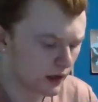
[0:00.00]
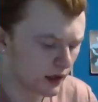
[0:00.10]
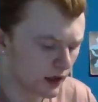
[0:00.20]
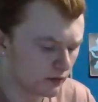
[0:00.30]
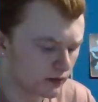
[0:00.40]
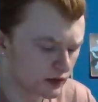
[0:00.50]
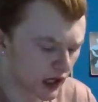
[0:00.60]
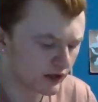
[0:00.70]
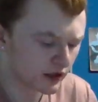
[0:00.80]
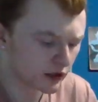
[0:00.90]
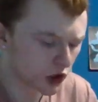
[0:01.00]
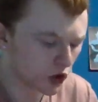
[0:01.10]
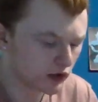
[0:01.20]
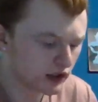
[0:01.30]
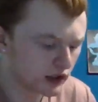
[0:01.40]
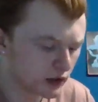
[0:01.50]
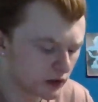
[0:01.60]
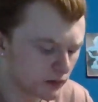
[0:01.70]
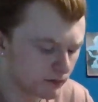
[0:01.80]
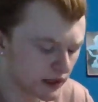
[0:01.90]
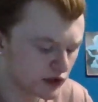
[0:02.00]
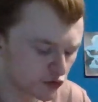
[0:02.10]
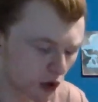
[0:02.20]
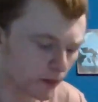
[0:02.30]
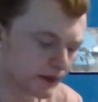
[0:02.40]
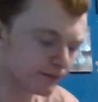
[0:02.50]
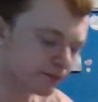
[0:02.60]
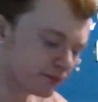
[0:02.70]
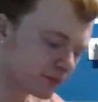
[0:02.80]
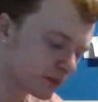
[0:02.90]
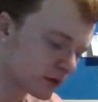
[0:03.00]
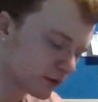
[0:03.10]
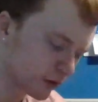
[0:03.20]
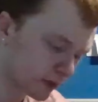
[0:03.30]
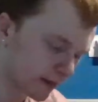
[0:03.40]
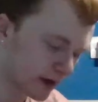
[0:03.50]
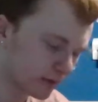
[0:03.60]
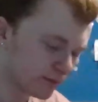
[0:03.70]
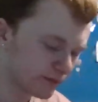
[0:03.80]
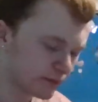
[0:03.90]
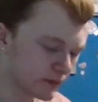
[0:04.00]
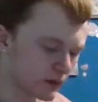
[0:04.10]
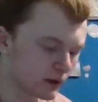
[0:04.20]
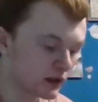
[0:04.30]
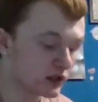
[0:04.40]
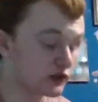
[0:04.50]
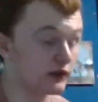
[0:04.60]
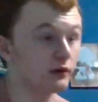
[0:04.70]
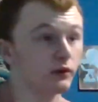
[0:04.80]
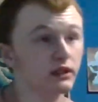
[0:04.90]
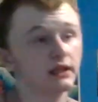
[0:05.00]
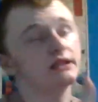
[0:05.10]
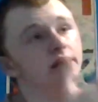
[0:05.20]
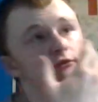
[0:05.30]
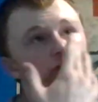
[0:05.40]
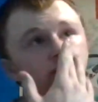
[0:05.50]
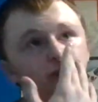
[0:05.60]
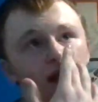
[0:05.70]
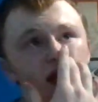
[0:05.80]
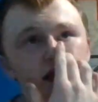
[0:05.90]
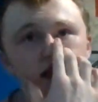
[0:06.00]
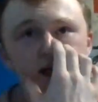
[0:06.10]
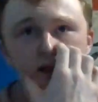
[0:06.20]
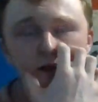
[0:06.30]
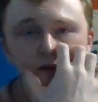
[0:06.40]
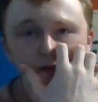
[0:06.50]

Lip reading: But I think Cody beats Roman for the belt. So then we leave Mania,